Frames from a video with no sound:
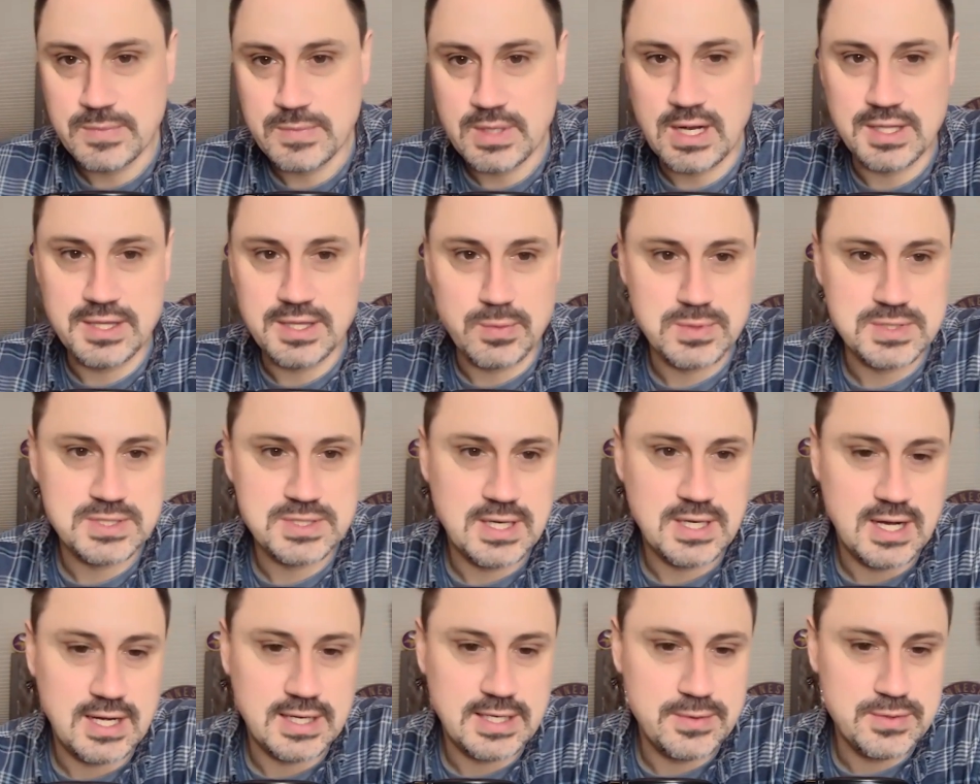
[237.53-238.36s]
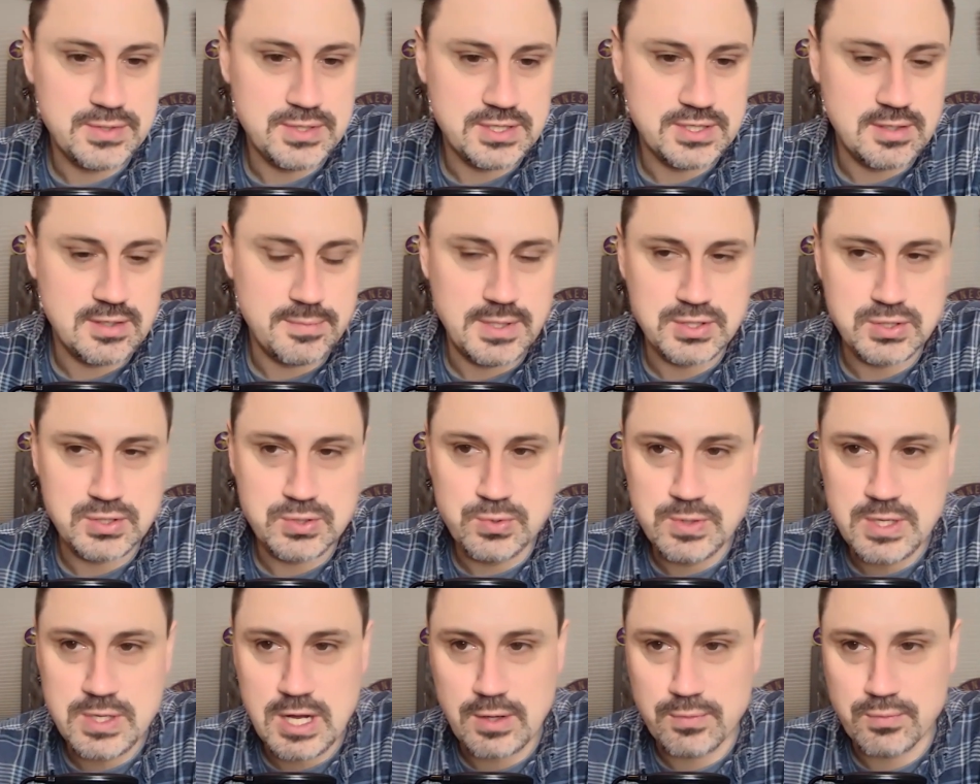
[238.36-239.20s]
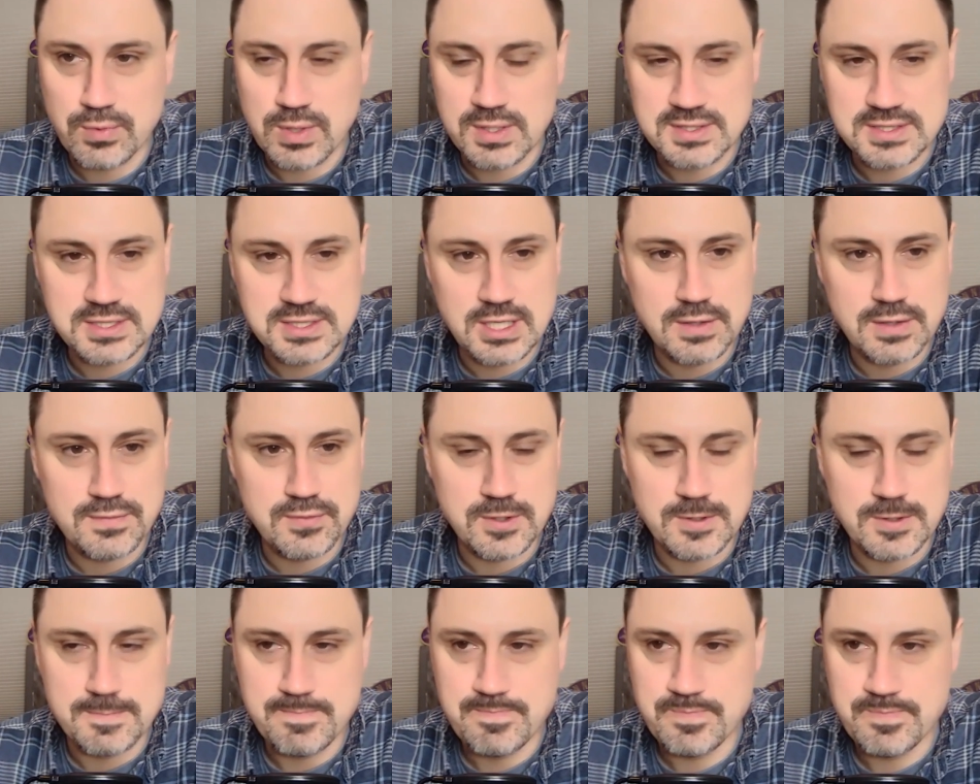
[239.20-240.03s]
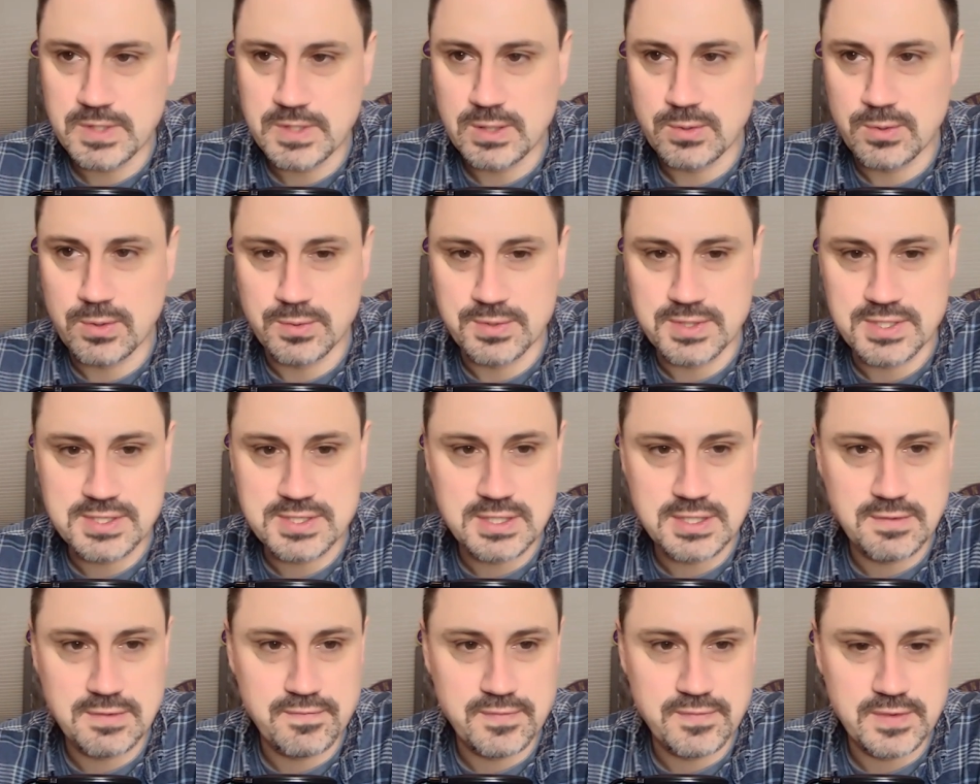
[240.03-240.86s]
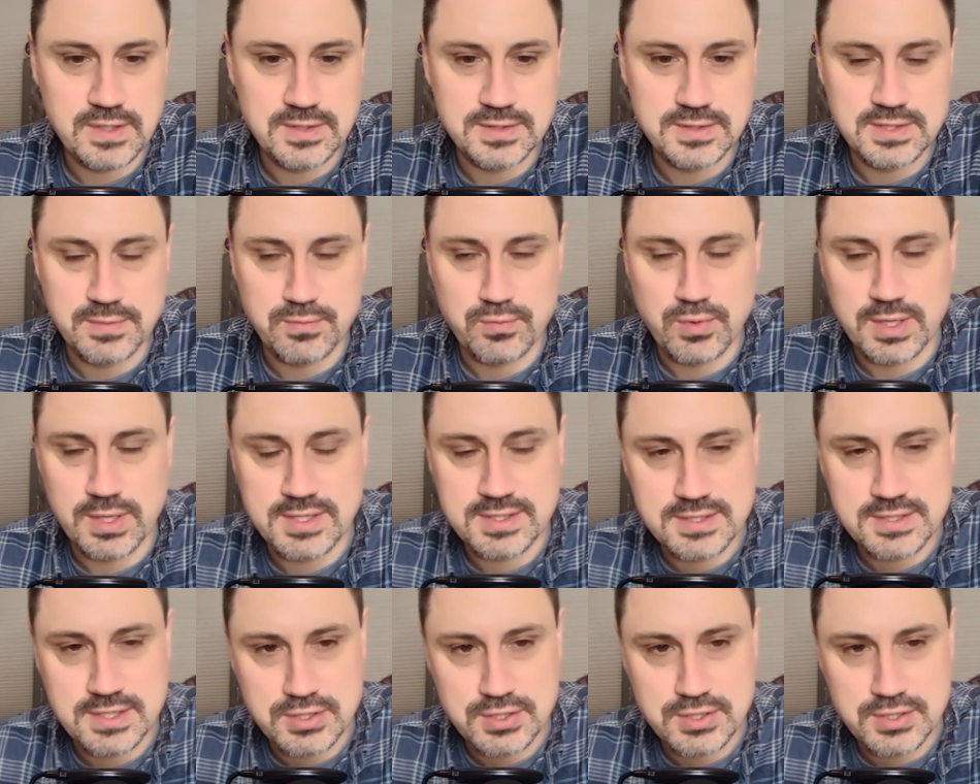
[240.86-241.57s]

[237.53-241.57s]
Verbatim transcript: Uh, there was talk he was just going to be a two down run stuffer, I'll only see the fields on running